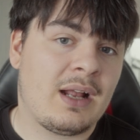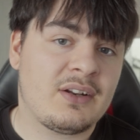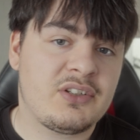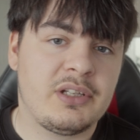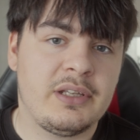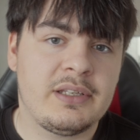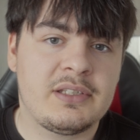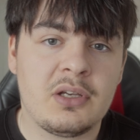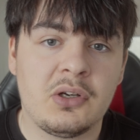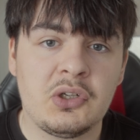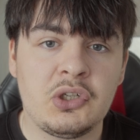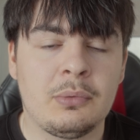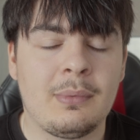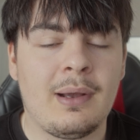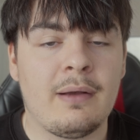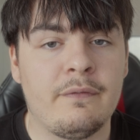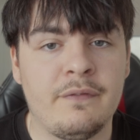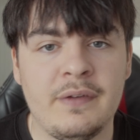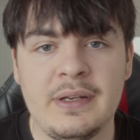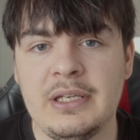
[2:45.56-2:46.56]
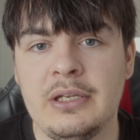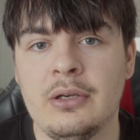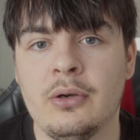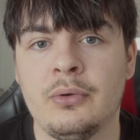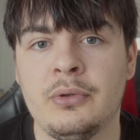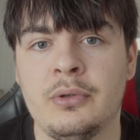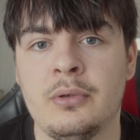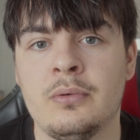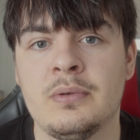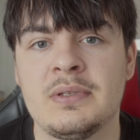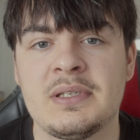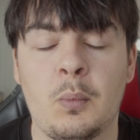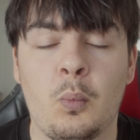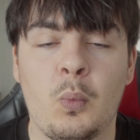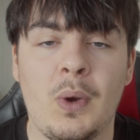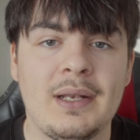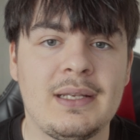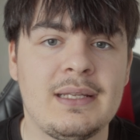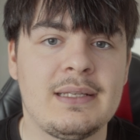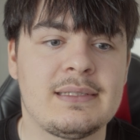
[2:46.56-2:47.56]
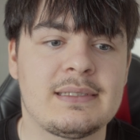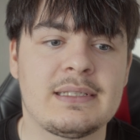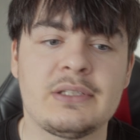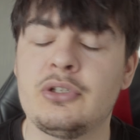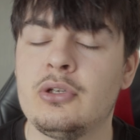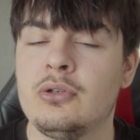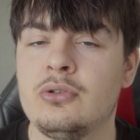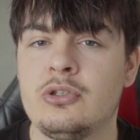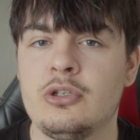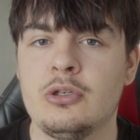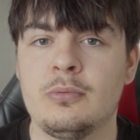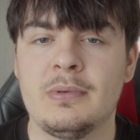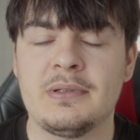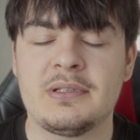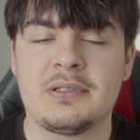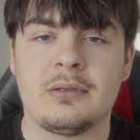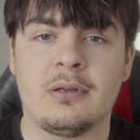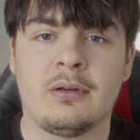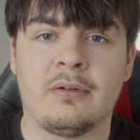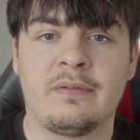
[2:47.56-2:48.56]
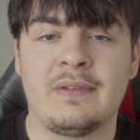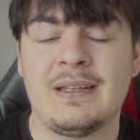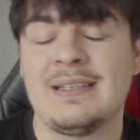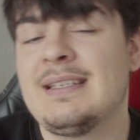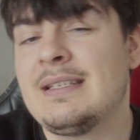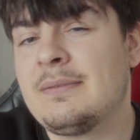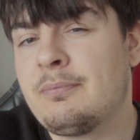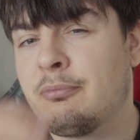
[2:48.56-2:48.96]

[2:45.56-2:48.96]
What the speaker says: actually, talking about video use and weddings and YouTube and stuff, this is